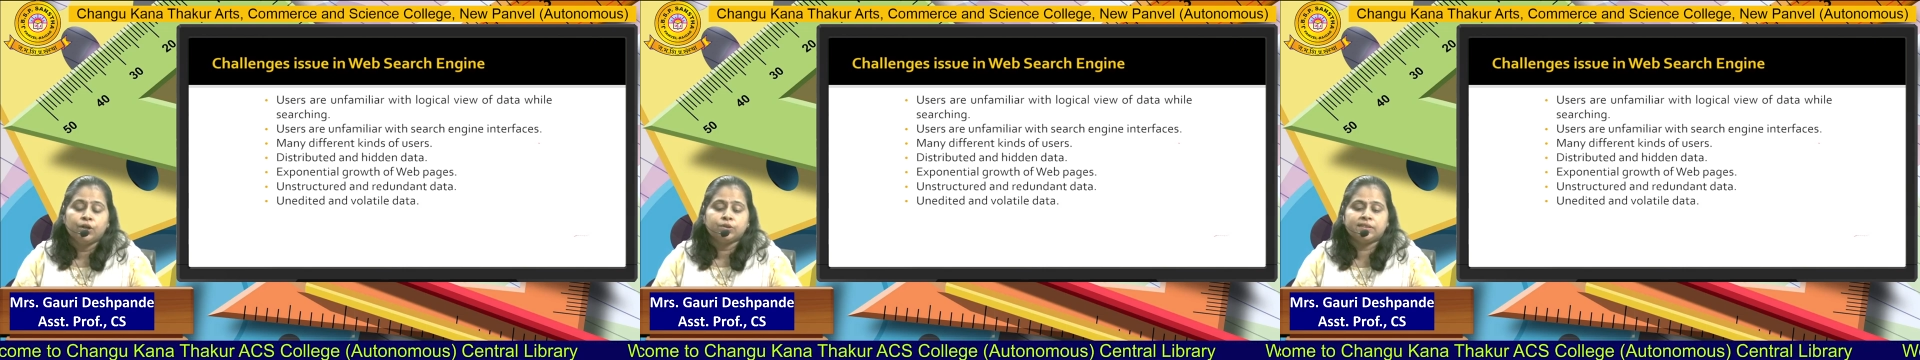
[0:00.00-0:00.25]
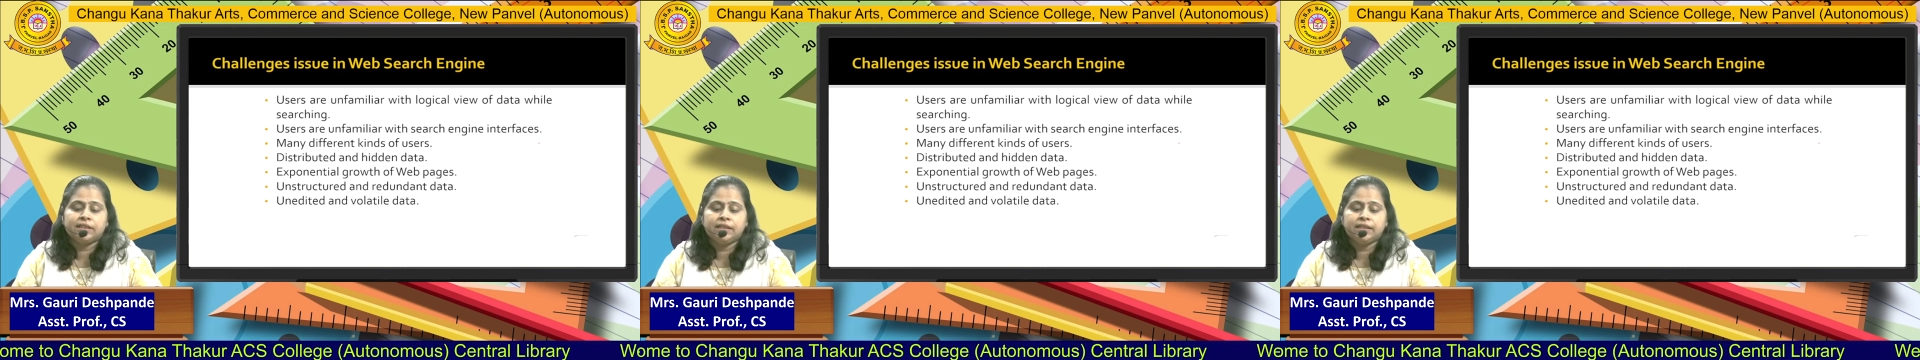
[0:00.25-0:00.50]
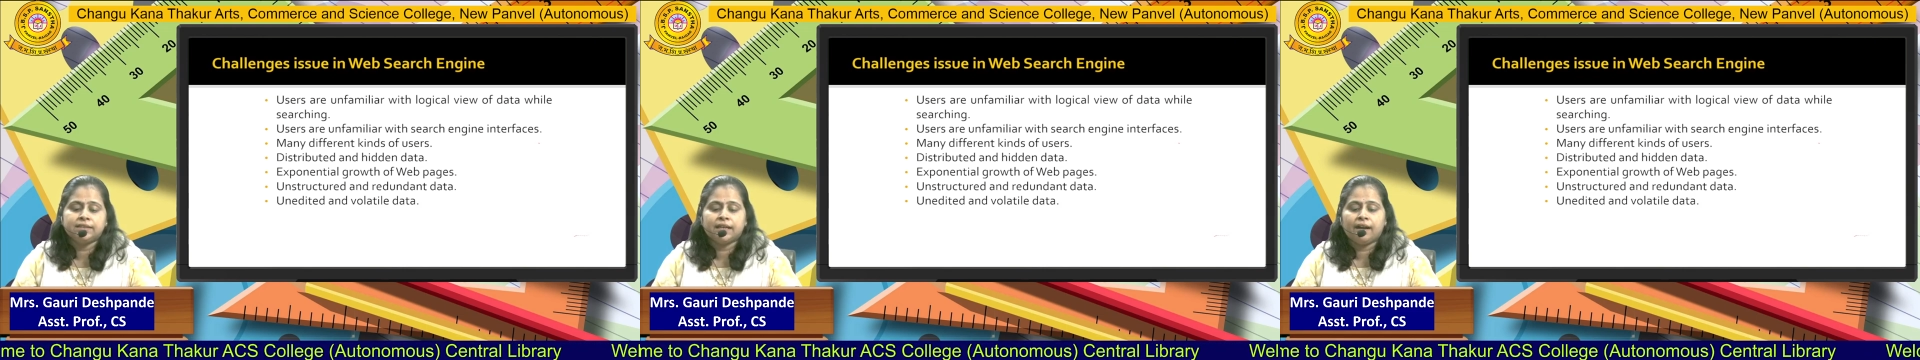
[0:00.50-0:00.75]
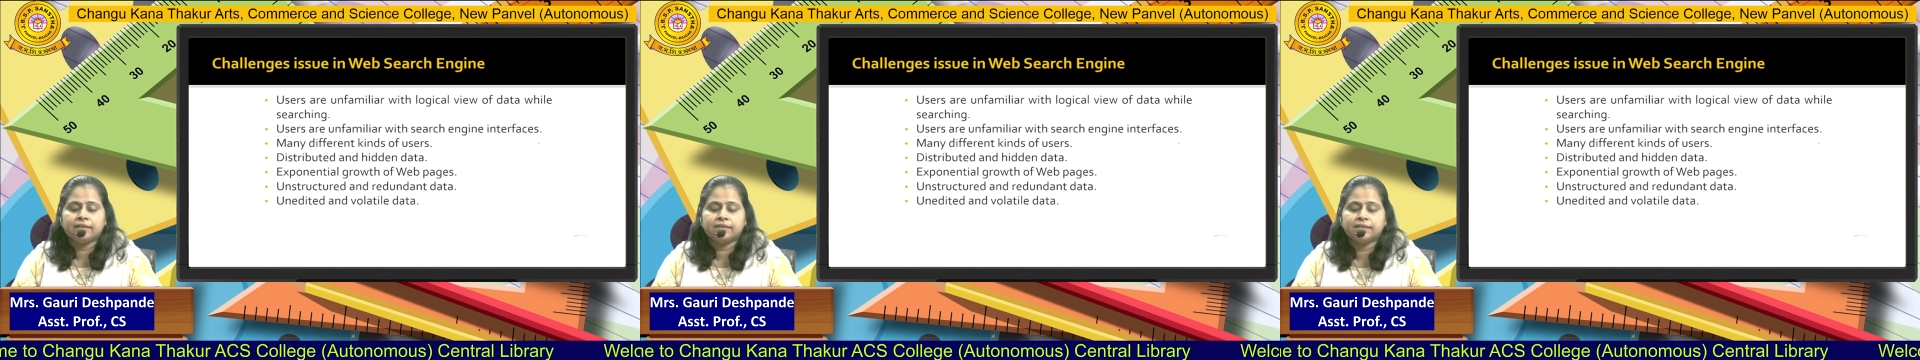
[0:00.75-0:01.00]
So these
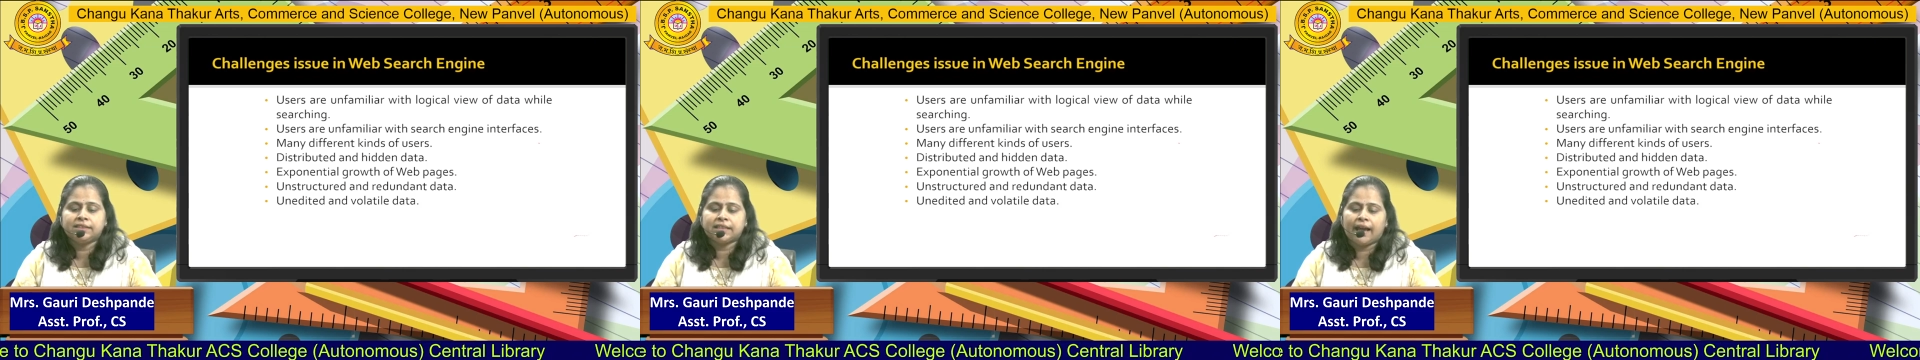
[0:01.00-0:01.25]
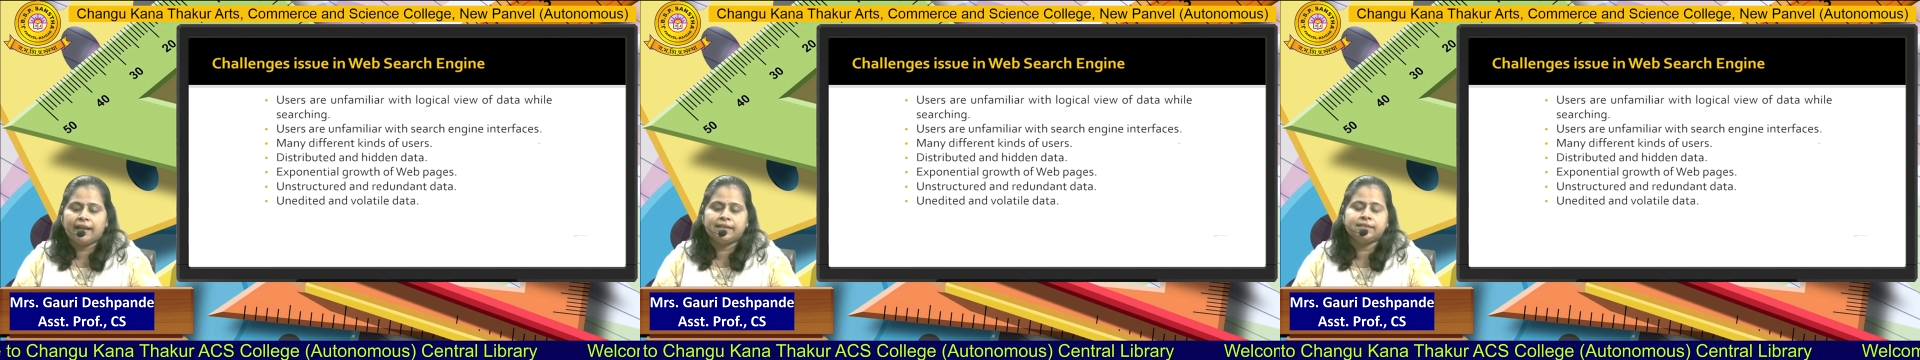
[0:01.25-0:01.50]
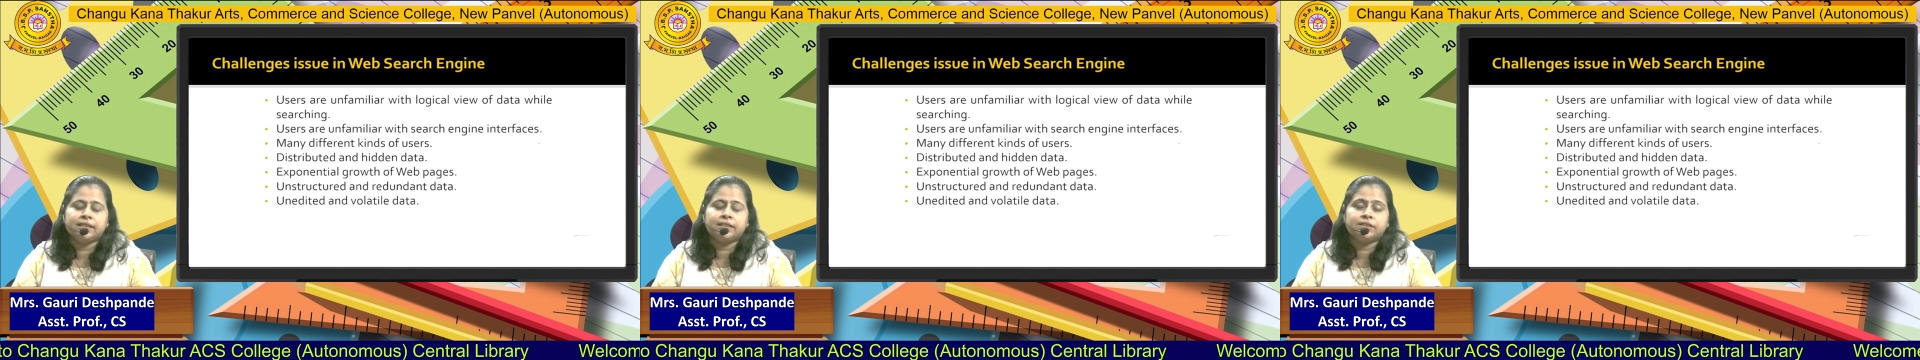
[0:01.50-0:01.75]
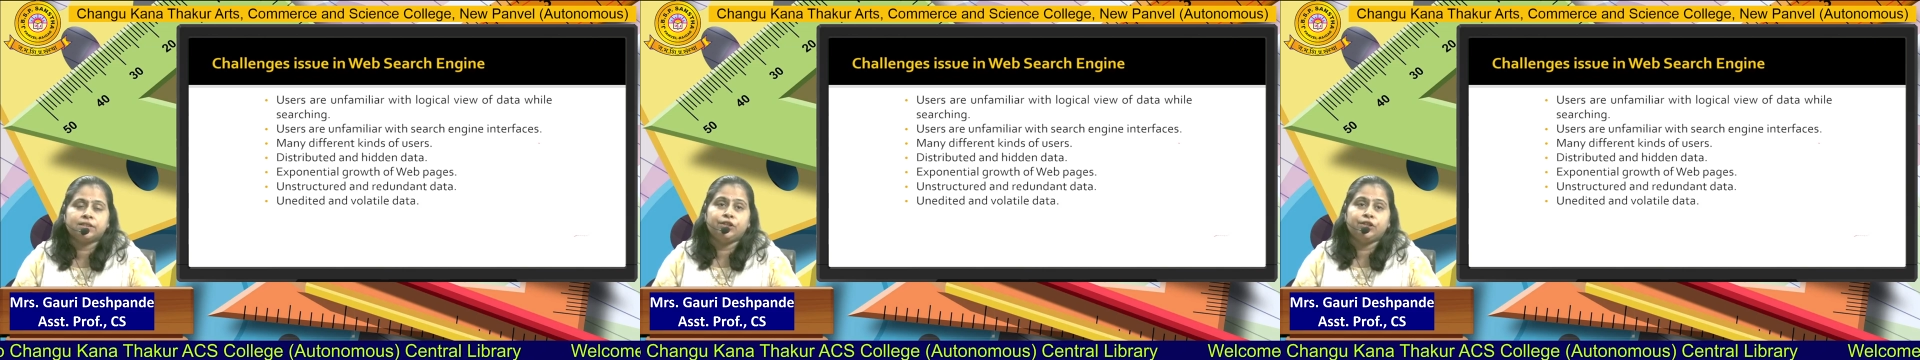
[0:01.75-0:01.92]
are the challenges